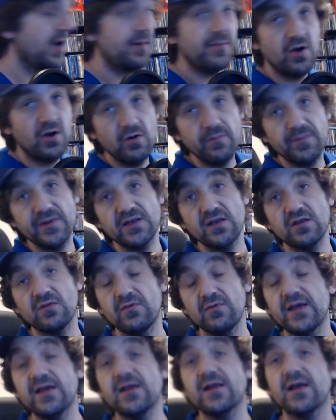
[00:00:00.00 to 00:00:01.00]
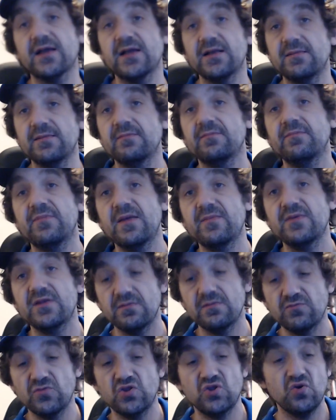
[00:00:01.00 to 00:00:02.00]
hoping this week I can
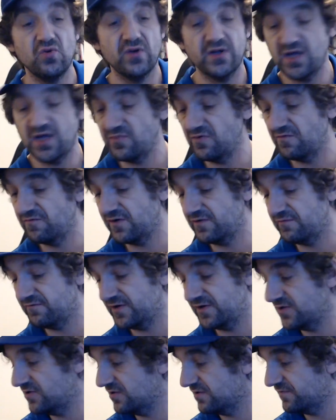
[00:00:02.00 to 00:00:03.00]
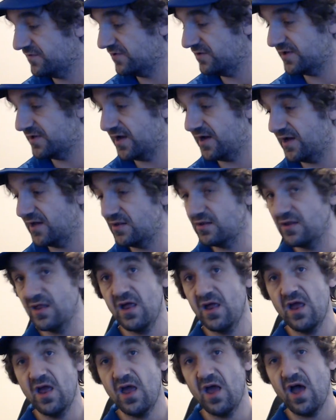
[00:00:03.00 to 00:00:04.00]
maybe do a couple fun videos for you guys.
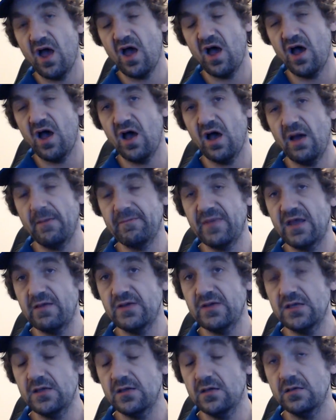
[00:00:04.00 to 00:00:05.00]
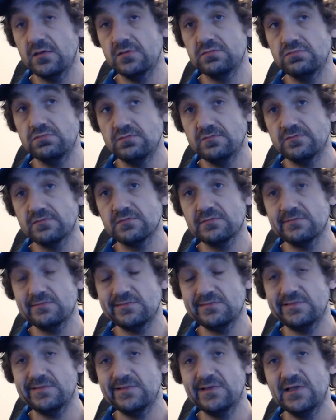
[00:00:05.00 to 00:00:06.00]
Um, maybe
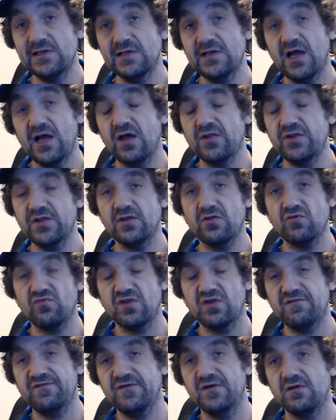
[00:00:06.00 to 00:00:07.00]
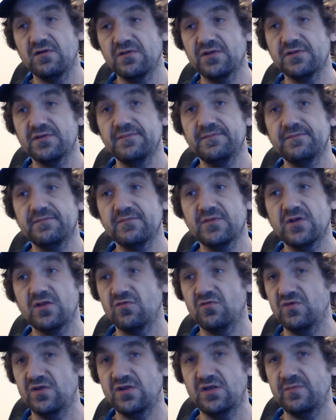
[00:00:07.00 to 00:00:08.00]
I'll see how the wrist feels because
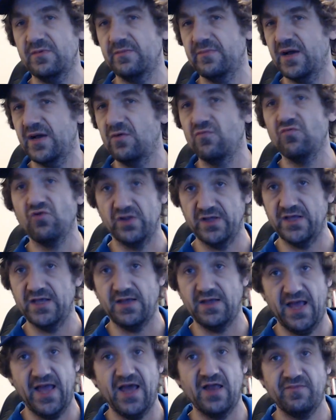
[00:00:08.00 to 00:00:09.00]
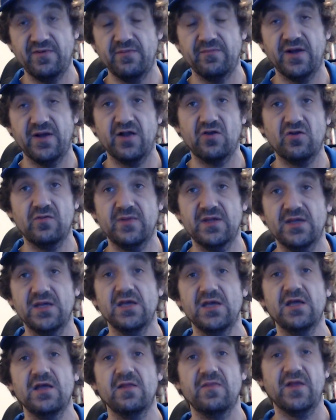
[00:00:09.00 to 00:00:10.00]
the wrist has been really has been bothering me.
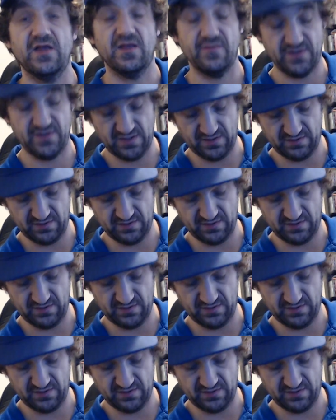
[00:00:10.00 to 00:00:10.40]
They gave me a